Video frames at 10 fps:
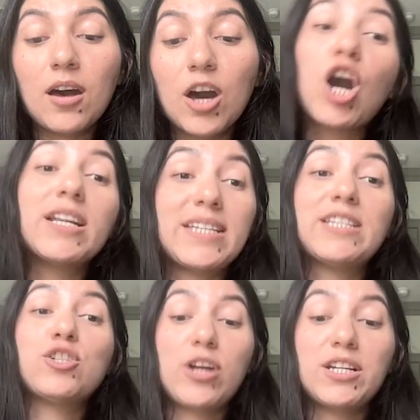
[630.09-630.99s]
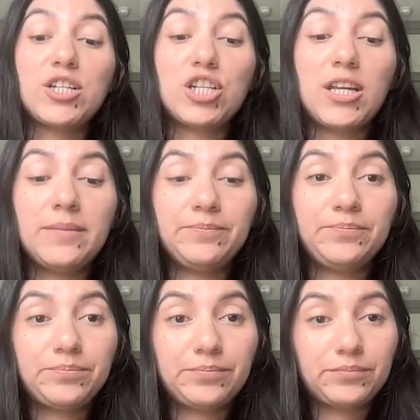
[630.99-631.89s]
a content strategy.
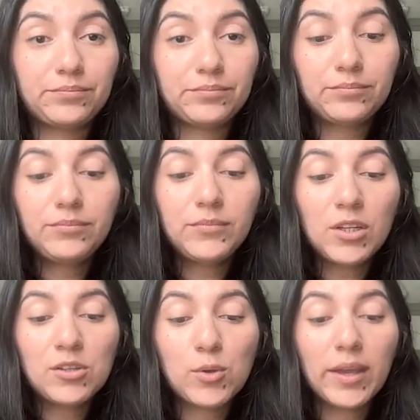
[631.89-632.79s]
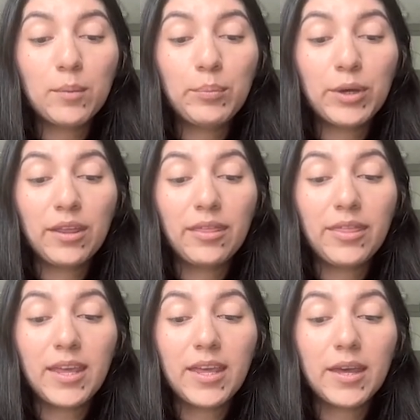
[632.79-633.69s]
So I can put
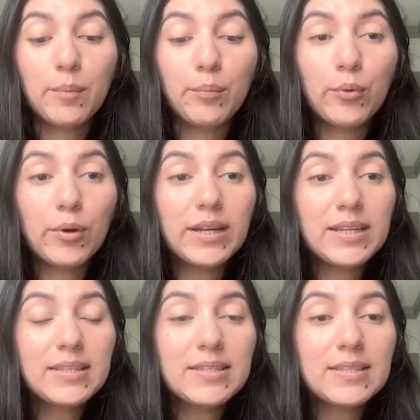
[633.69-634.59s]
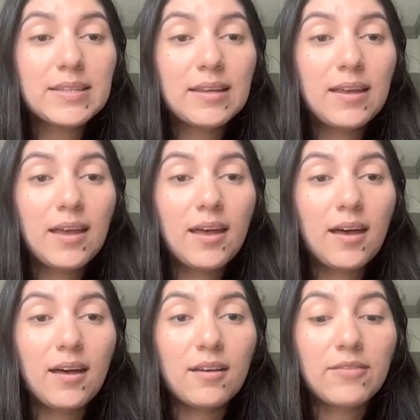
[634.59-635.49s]
the importance
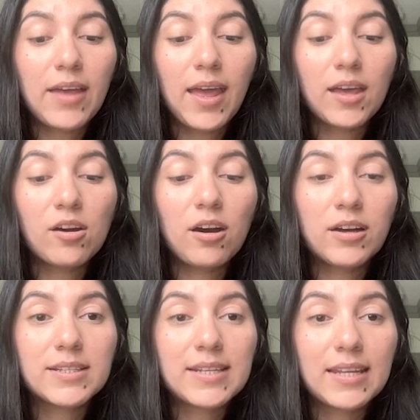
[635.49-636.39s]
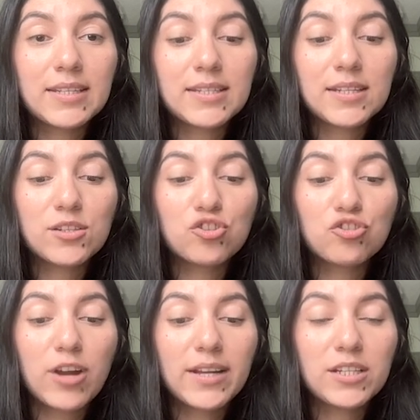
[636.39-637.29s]
of a content
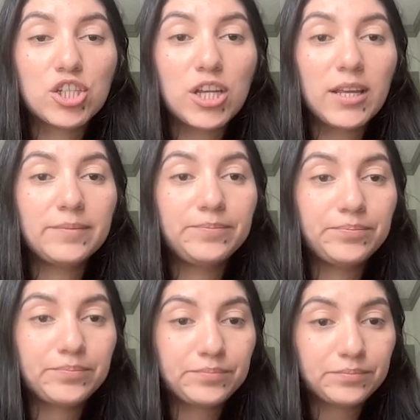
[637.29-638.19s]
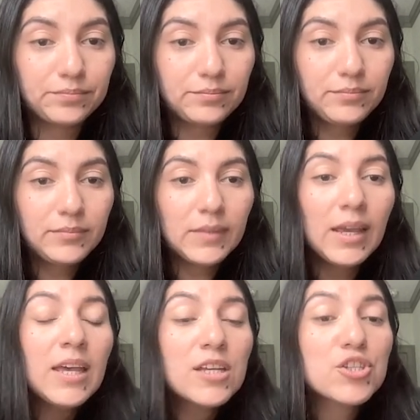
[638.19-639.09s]
strategy.
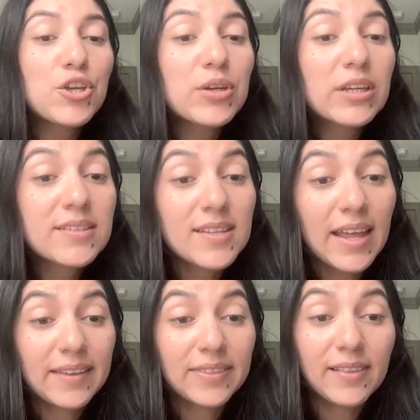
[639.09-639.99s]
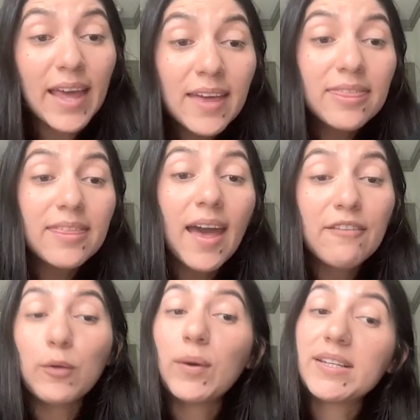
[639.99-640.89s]
So you can select the length
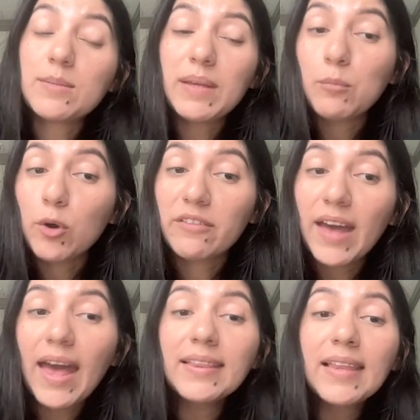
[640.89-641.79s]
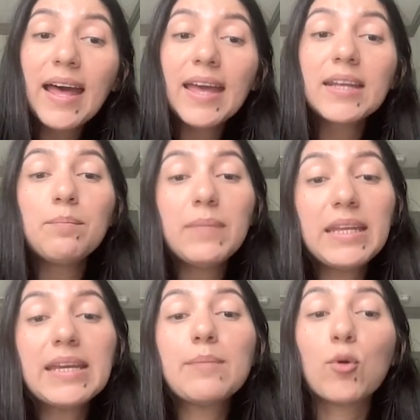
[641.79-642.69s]
if you want it to be more of a headline,
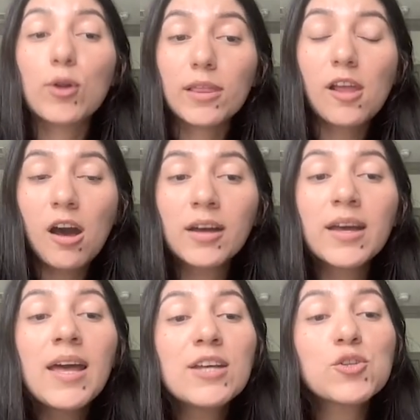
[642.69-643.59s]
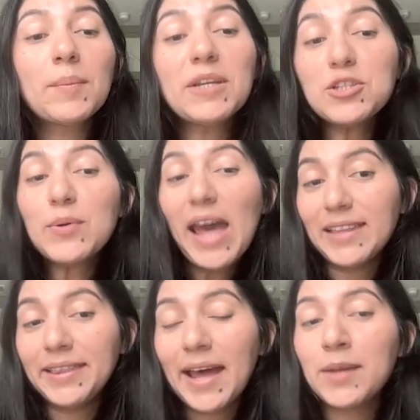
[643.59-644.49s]
medium, or long. So I'm going to do
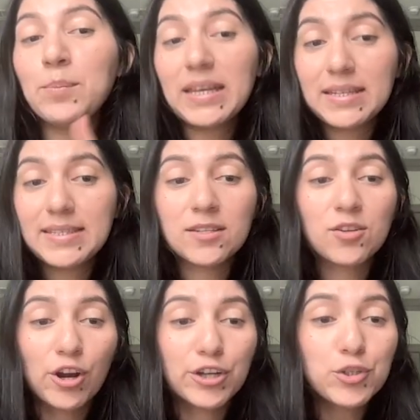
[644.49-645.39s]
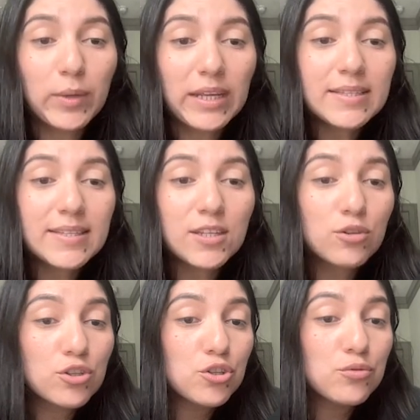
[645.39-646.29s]
headline because these are tweets. You
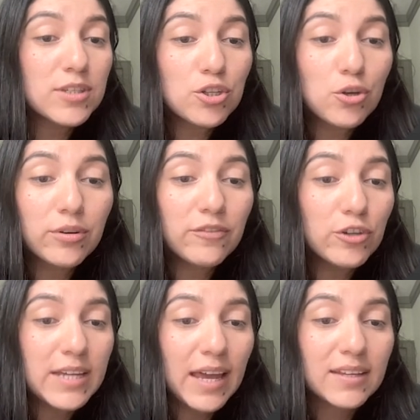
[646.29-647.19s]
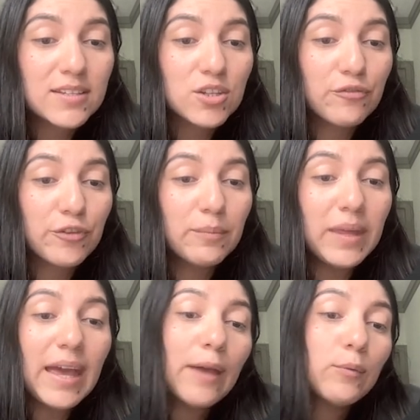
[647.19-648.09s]
can choose the tone of your text. So for
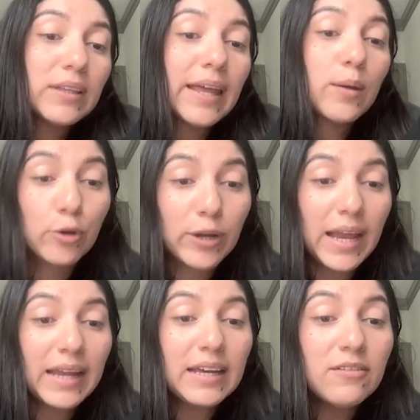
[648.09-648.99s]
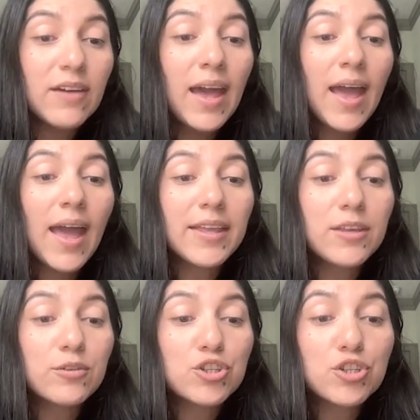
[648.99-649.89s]
me, I would like creative, and
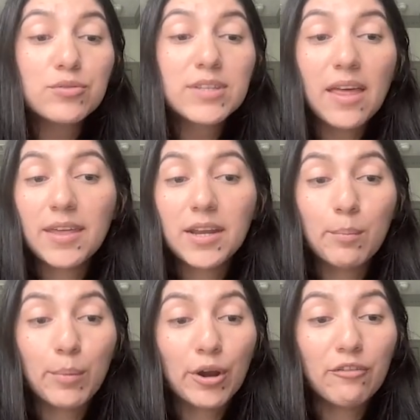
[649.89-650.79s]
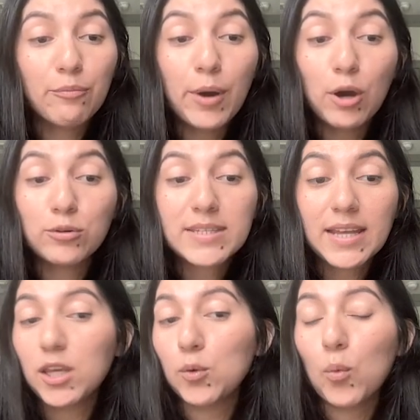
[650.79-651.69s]
you can choose the number of posts
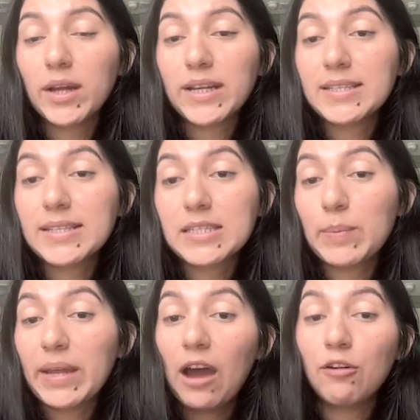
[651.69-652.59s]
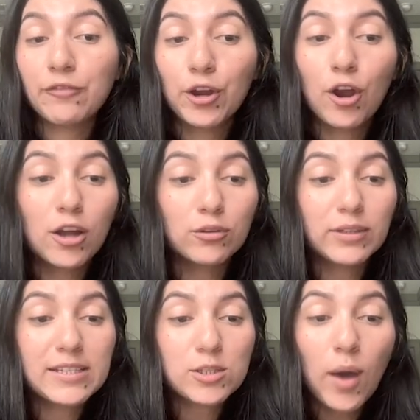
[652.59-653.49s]
that you wanted to spit out for your
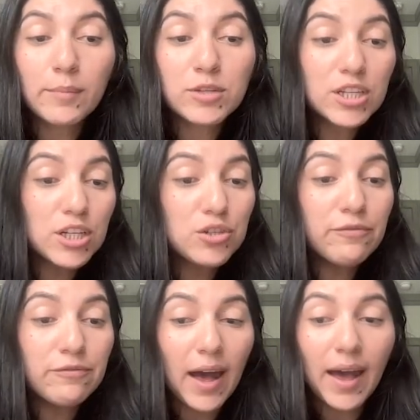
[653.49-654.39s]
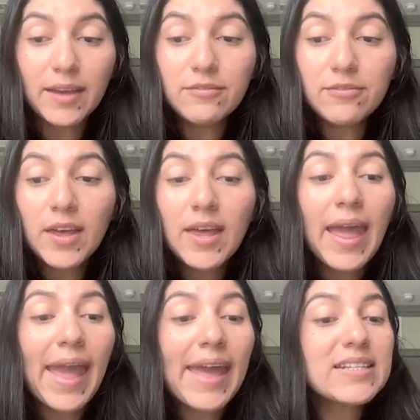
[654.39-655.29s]
Autolist. So I'm just going to do 5.
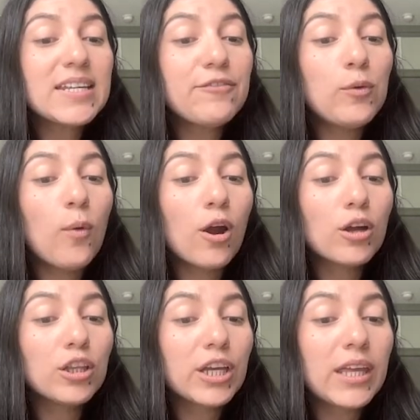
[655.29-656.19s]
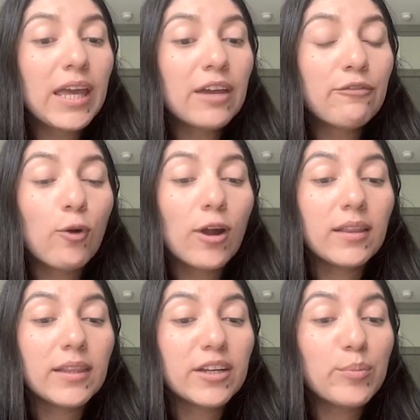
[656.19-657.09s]
And if you are looking for a
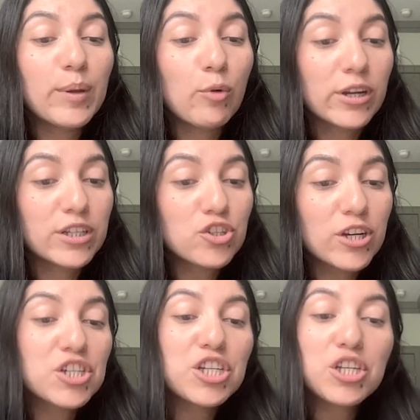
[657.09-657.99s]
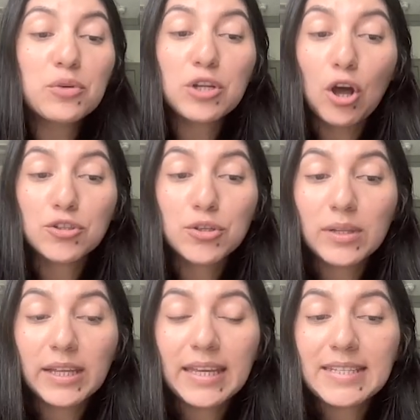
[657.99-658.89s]
little bit more instruction, you can also
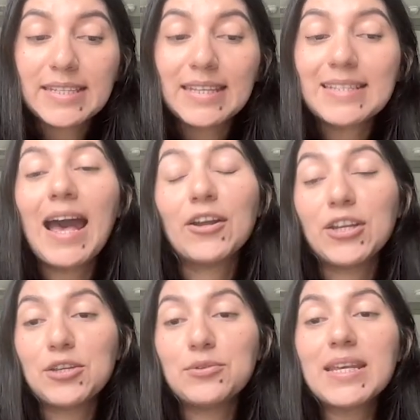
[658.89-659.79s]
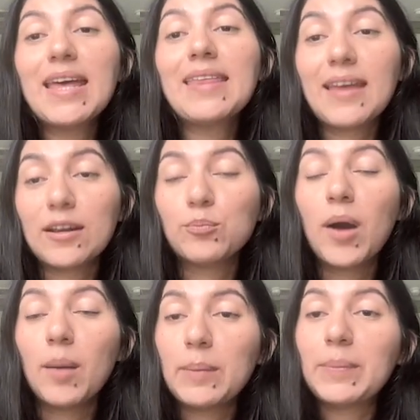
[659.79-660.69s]
click into this how to use it, and that'll
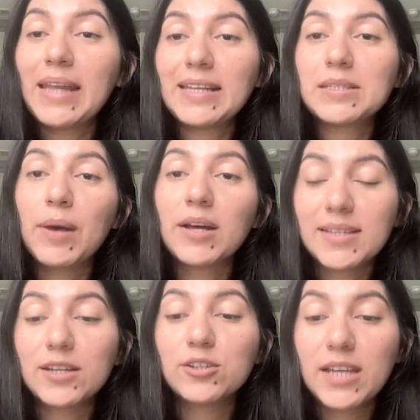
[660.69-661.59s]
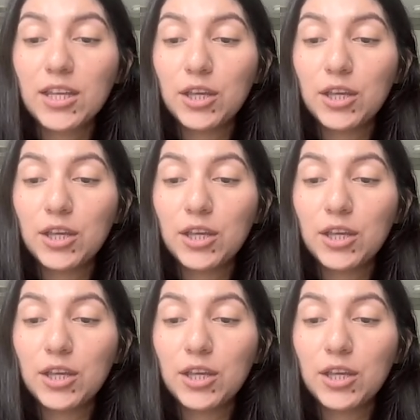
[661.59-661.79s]
pop up a nice box that'll tell